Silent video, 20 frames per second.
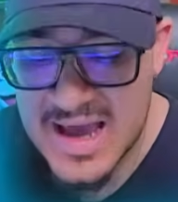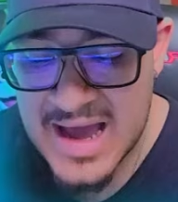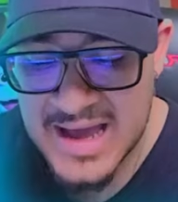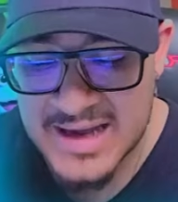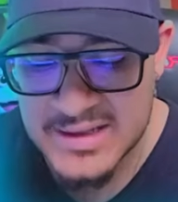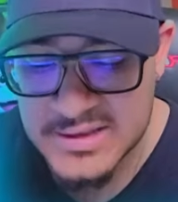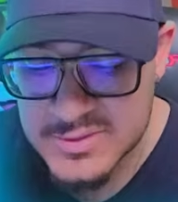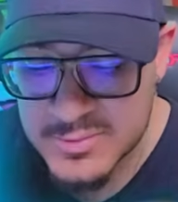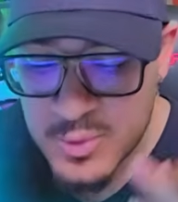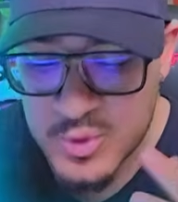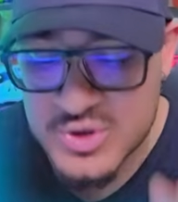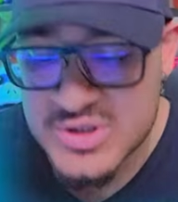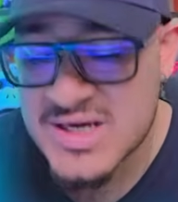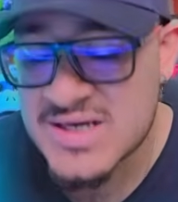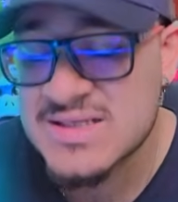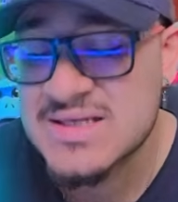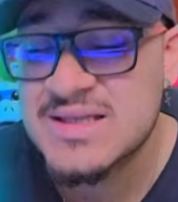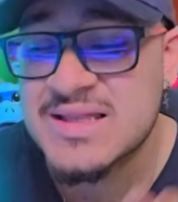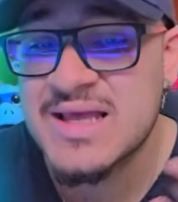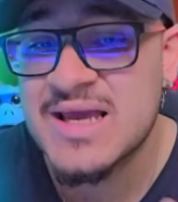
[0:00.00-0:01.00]
and it's
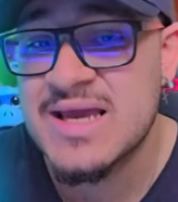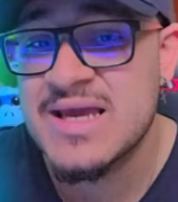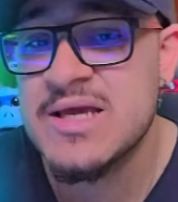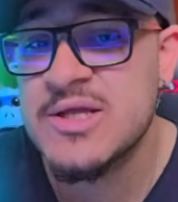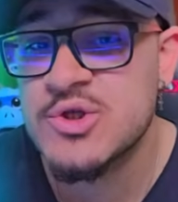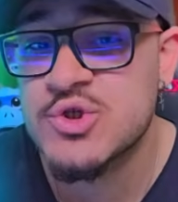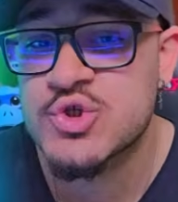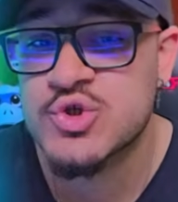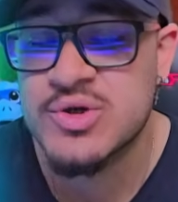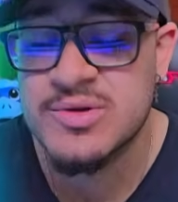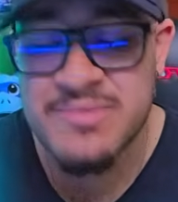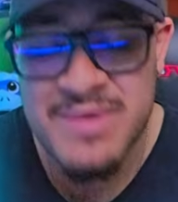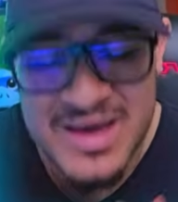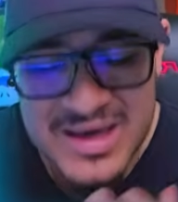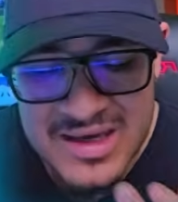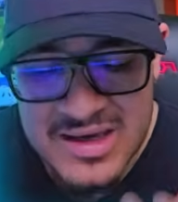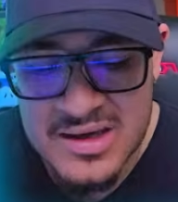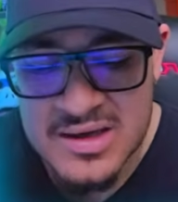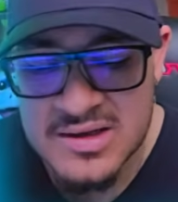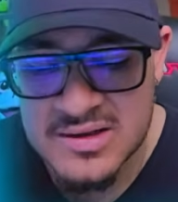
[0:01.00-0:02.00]
protecting the entry,
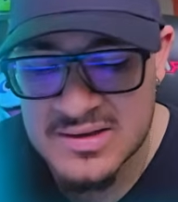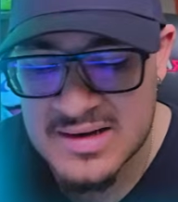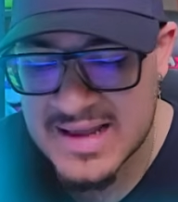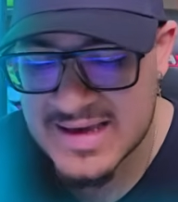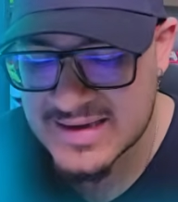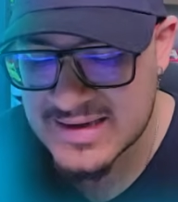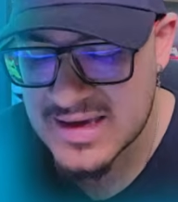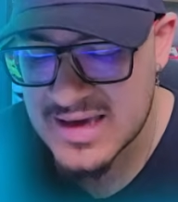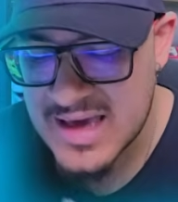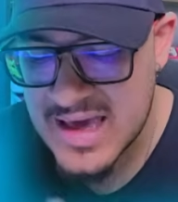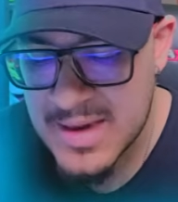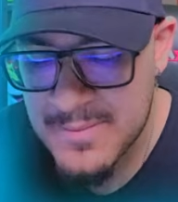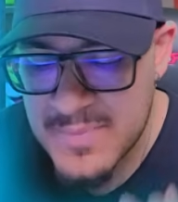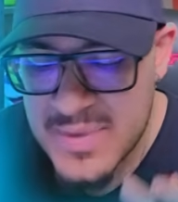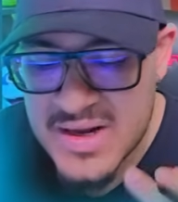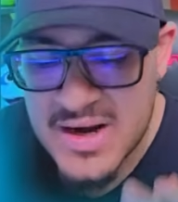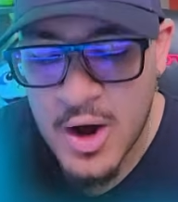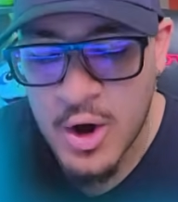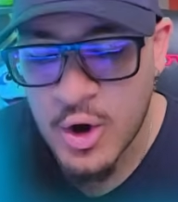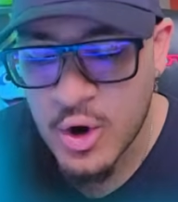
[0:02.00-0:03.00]
making it like a
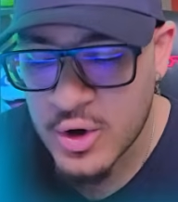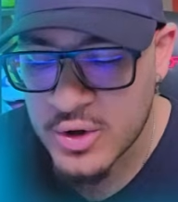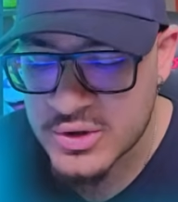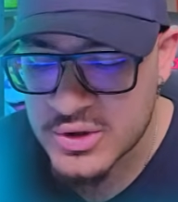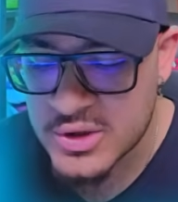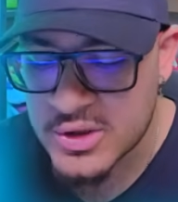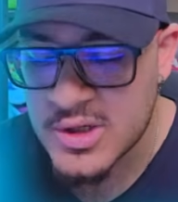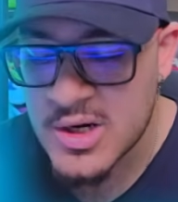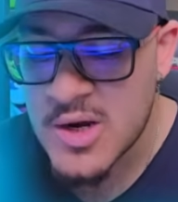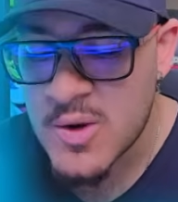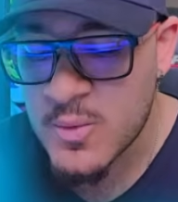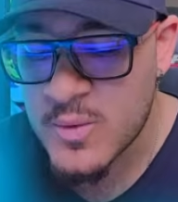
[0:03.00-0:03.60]
bit harder.